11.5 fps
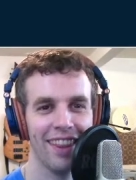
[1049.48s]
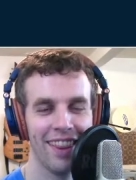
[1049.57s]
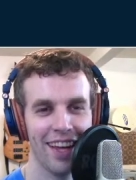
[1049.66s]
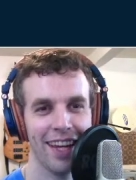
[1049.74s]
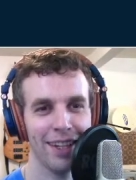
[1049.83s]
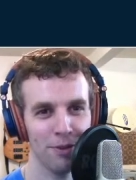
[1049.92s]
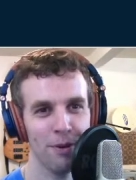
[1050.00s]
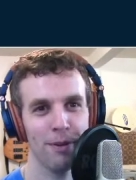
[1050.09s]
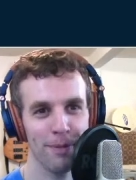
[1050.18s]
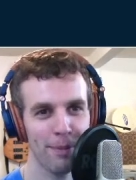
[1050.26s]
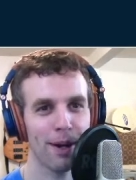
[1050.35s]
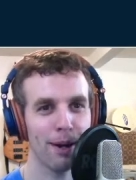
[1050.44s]
That is one of
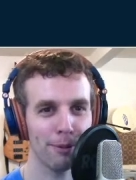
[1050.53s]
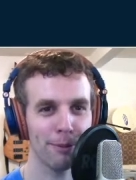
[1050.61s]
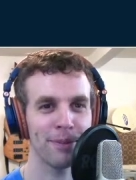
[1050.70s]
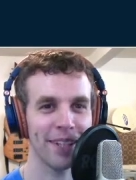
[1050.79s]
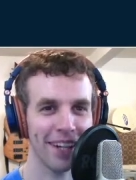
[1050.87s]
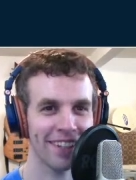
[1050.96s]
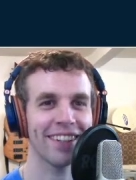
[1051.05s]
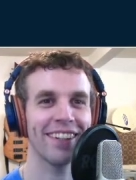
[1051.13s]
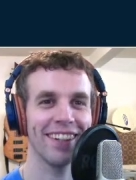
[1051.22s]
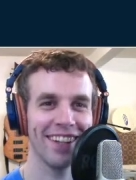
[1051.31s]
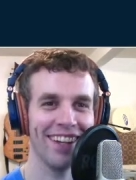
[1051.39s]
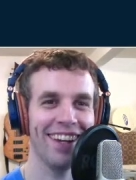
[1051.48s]
my problems, yes.